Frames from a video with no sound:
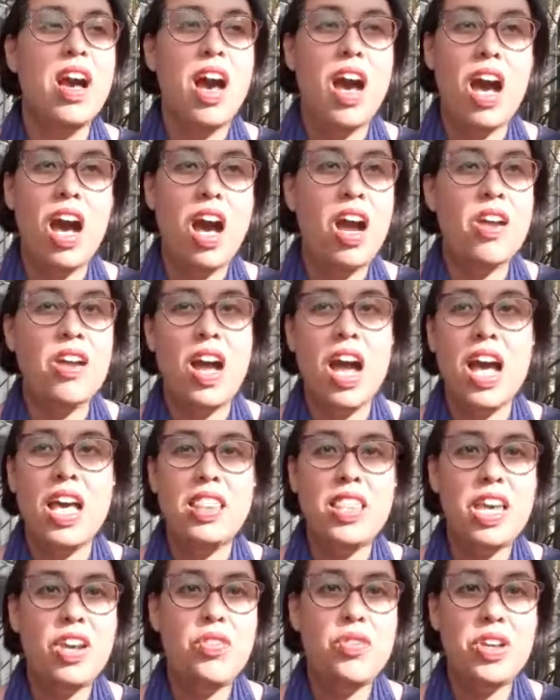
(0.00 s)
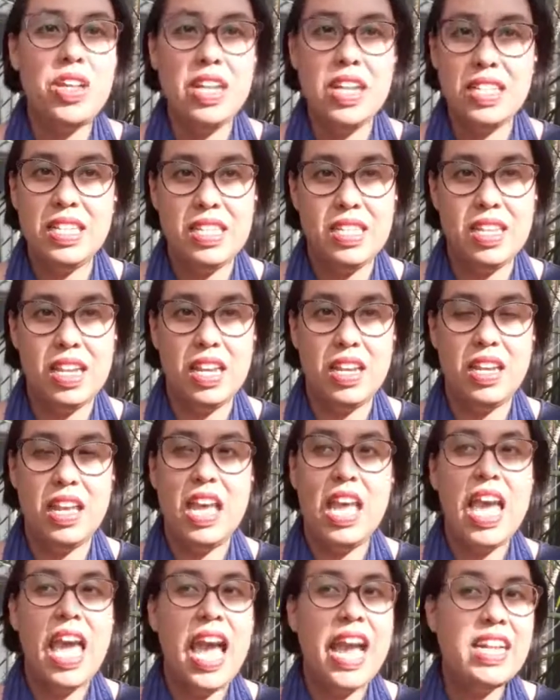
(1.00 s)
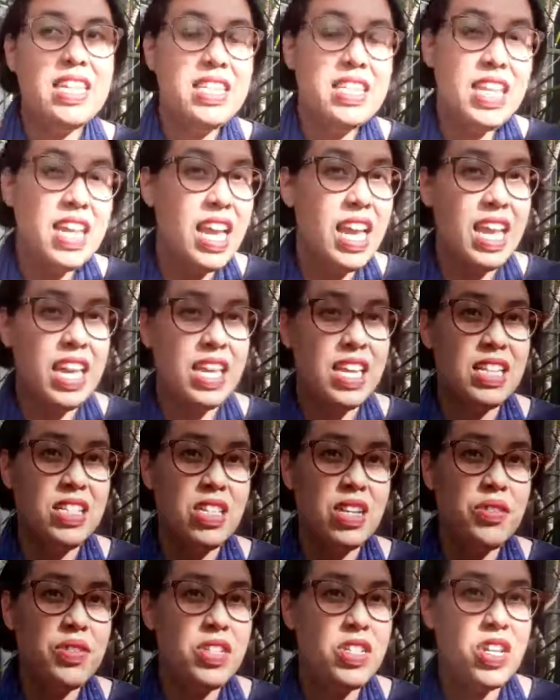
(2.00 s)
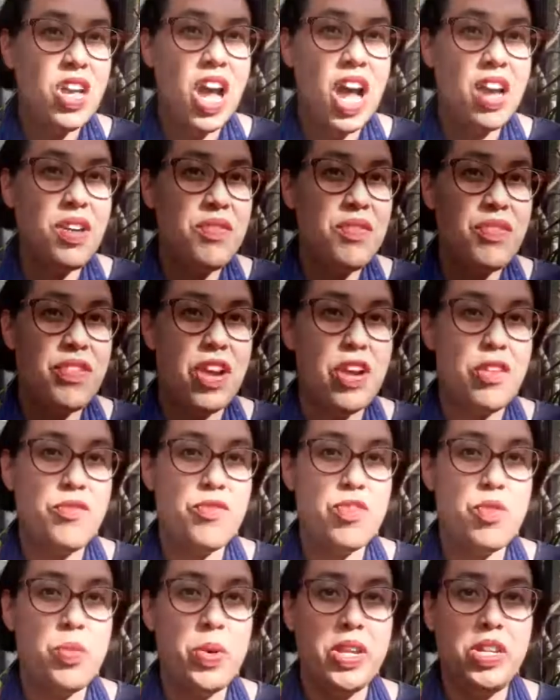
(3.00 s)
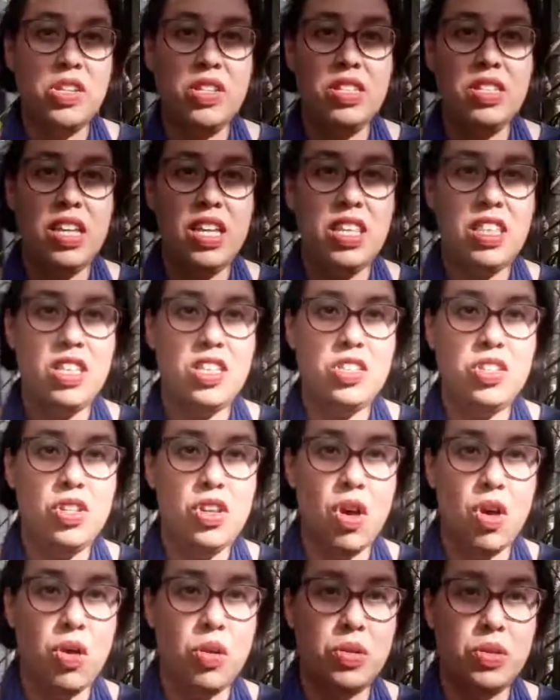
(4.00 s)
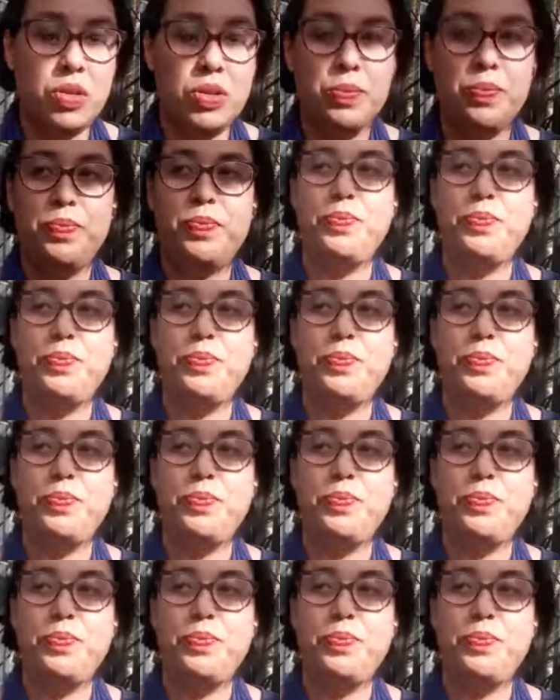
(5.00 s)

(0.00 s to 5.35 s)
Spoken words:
R, are they realistic? And T, is there a time frame for when you're seeing these goals?